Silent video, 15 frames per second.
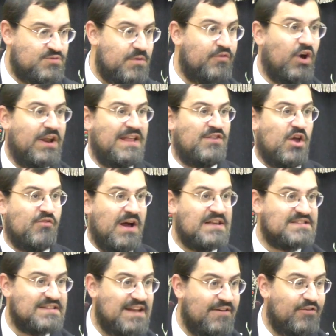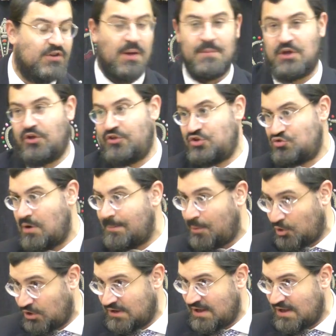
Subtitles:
We've got a Deraisa level and we've got the Durabana